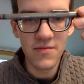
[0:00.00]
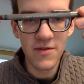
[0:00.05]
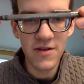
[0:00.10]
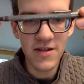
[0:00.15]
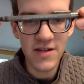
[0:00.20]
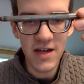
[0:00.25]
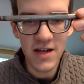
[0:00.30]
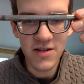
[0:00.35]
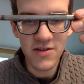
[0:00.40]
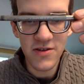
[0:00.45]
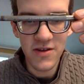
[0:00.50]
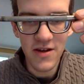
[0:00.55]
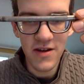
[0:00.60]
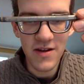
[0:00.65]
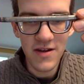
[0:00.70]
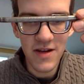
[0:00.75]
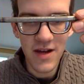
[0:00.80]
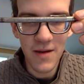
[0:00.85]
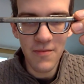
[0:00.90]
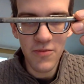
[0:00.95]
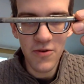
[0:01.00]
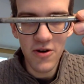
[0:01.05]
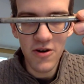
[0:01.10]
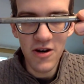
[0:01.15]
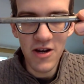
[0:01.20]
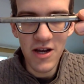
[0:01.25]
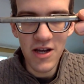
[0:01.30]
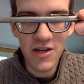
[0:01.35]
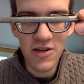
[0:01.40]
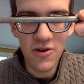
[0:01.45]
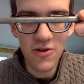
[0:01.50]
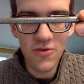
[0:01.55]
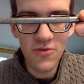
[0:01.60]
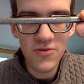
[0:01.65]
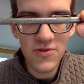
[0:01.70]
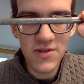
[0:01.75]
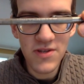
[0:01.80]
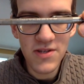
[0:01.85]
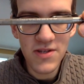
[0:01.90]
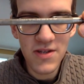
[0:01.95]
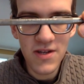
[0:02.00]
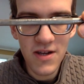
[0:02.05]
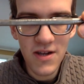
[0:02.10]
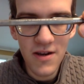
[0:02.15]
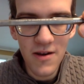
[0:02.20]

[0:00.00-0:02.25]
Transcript: but it's actually contemporary use,